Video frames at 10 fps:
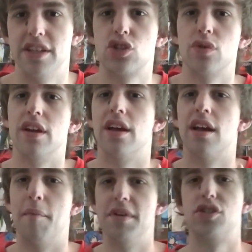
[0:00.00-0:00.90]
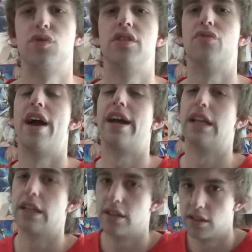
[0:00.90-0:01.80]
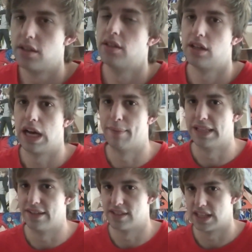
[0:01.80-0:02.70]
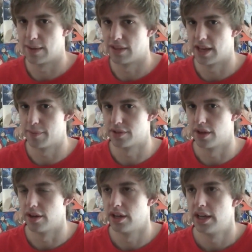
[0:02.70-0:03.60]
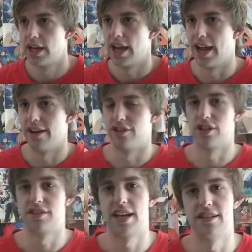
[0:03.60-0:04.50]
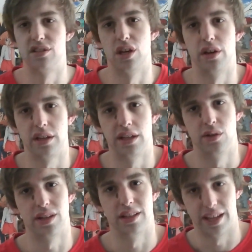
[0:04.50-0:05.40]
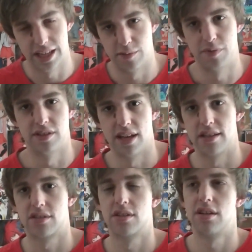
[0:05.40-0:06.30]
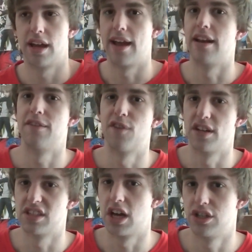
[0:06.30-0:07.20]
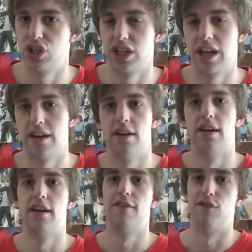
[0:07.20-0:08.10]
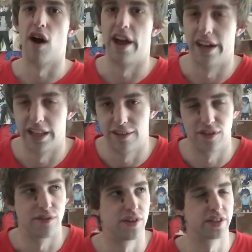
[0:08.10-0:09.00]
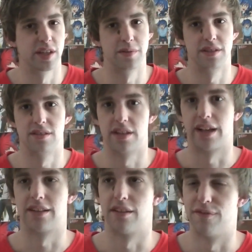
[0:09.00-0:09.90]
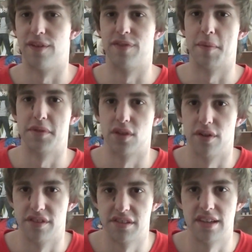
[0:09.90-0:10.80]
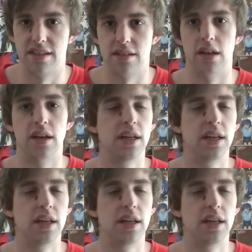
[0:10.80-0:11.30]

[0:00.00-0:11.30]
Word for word: Mystery, a mystery dragon, I believe is the name of the episode. And it just has Naoki looking like he's possessed, and he fights Aichi again. Finally, for the first time since like the fifth episode of the season.